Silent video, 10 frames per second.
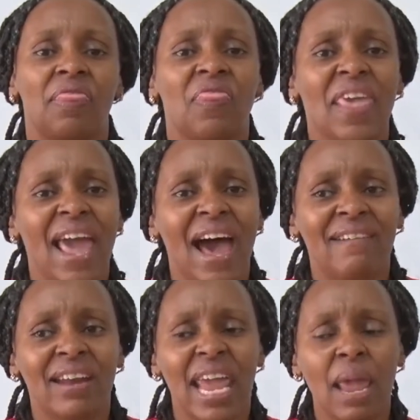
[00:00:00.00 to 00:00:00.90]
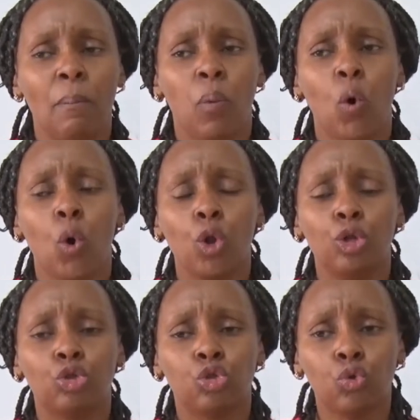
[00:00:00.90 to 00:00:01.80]
they are
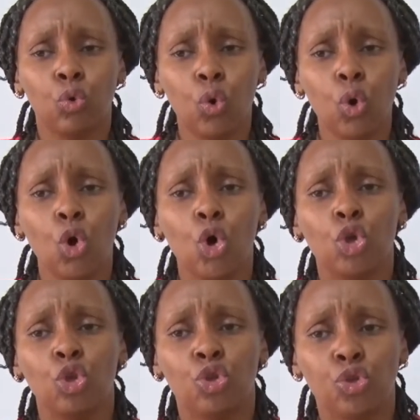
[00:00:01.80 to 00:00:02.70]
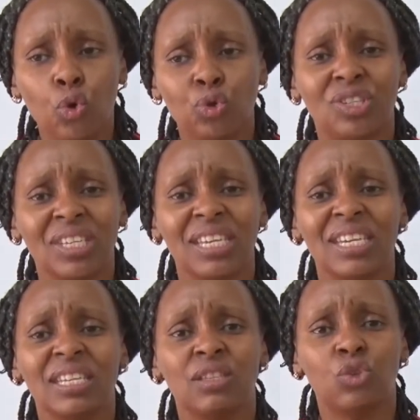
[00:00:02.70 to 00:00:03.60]
able to use
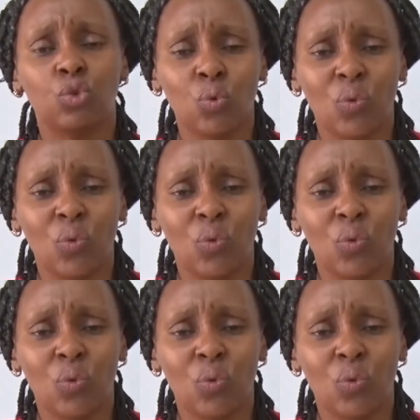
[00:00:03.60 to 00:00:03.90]
it to